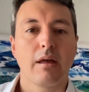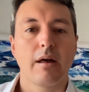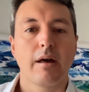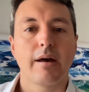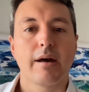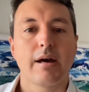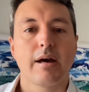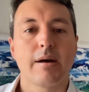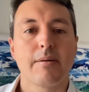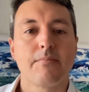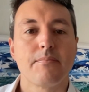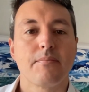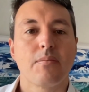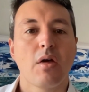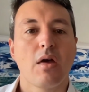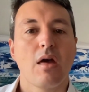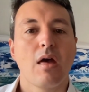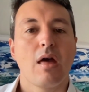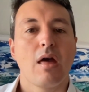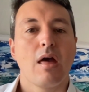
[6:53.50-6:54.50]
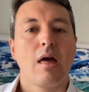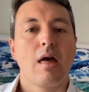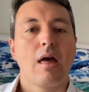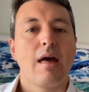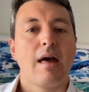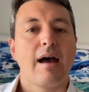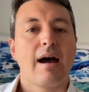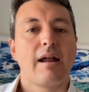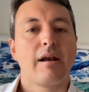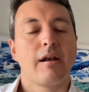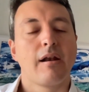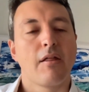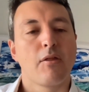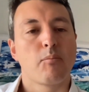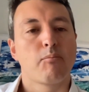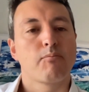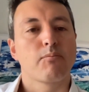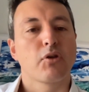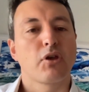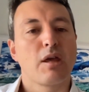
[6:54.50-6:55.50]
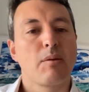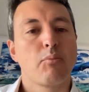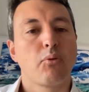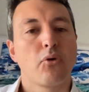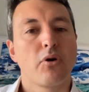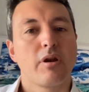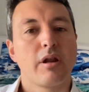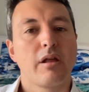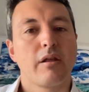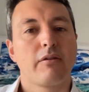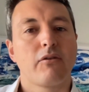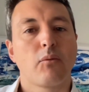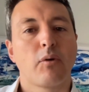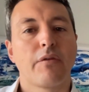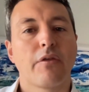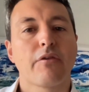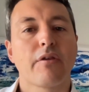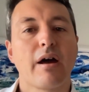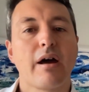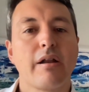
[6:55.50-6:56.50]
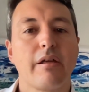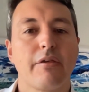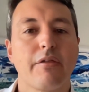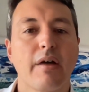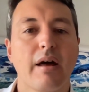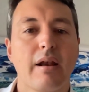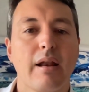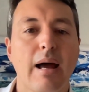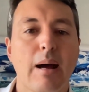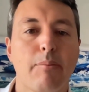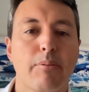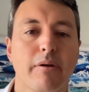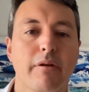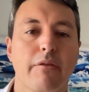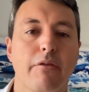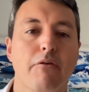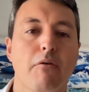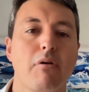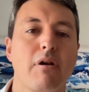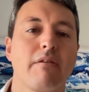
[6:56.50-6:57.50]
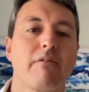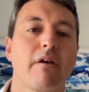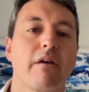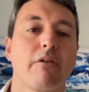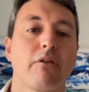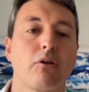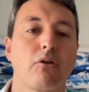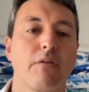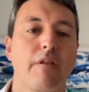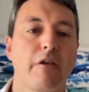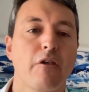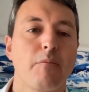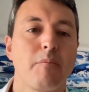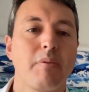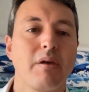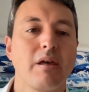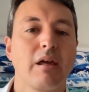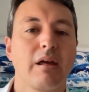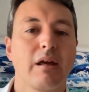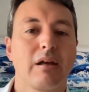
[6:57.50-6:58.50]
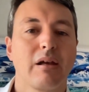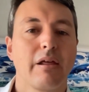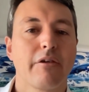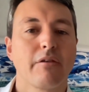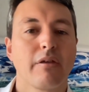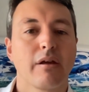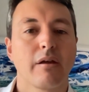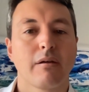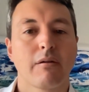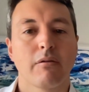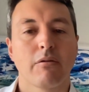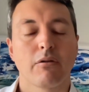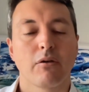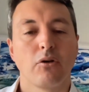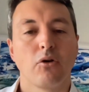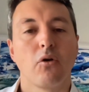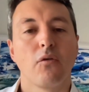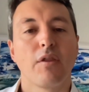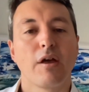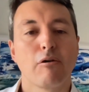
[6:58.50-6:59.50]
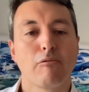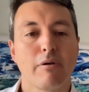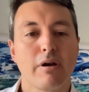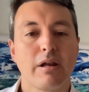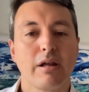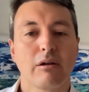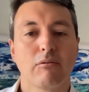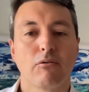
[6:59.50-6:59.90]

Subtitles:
And another key point to understand is that applicants are only tested on their speaking and listening, so not their reading